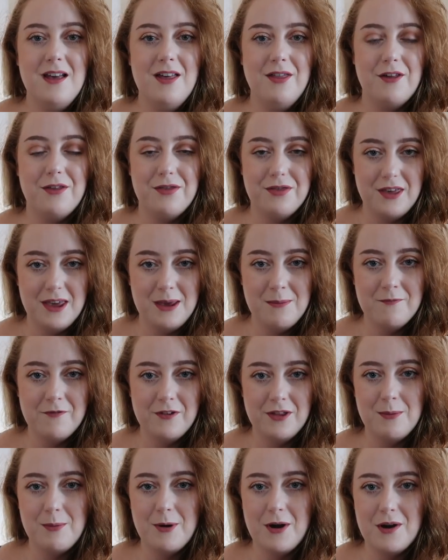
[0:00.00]
the theme
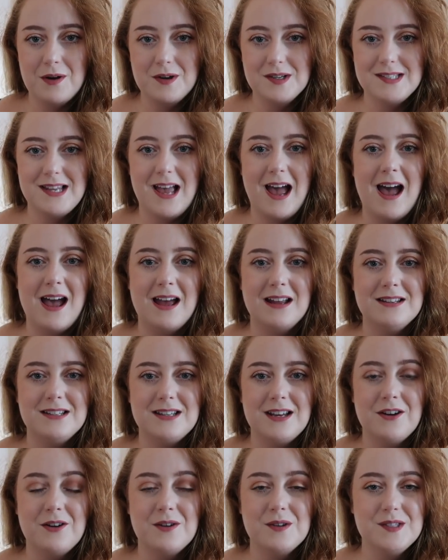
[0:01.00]
for the box, and
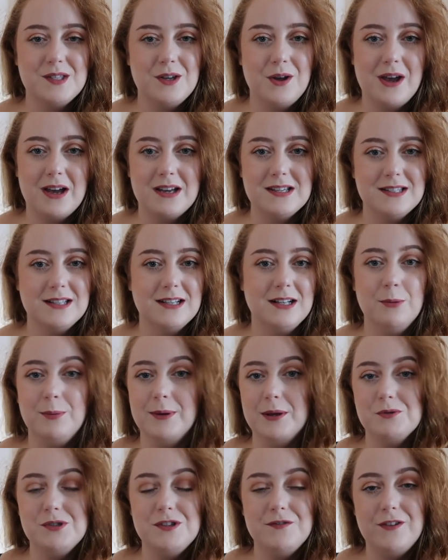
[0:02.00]
it also has little
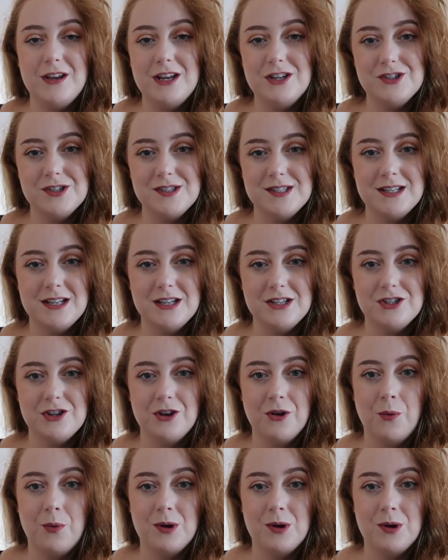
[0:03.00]
beauty features in it too,